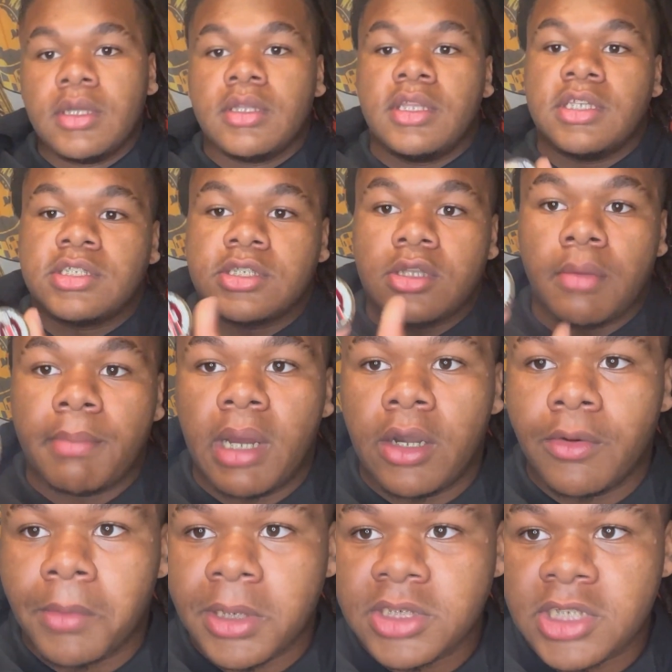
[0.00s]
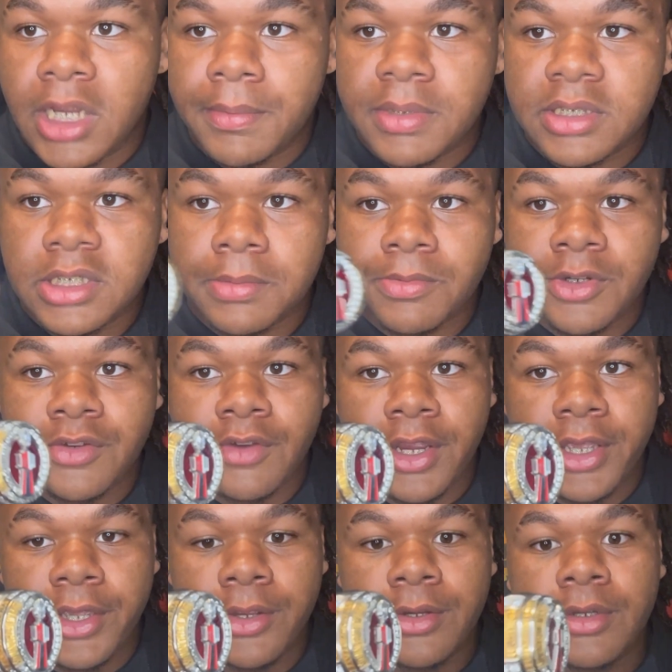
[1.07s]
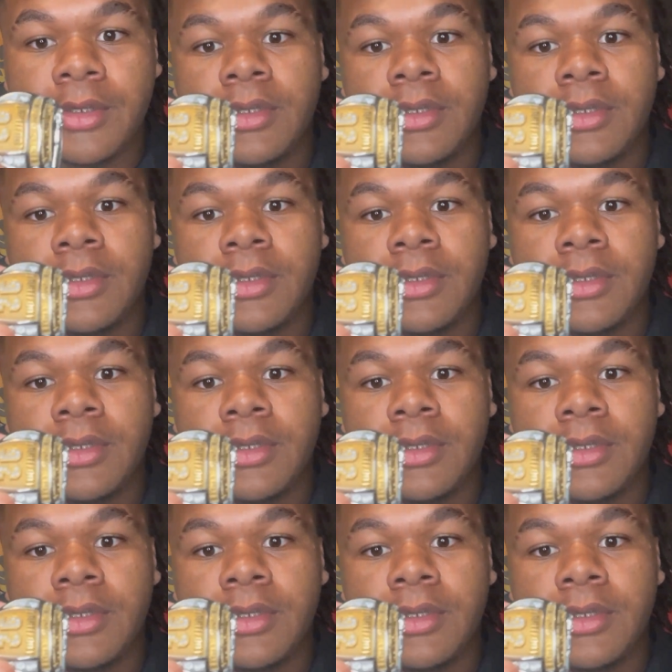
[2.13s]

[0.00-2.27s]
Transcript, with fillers: this is our Mountain West Championship ring right here.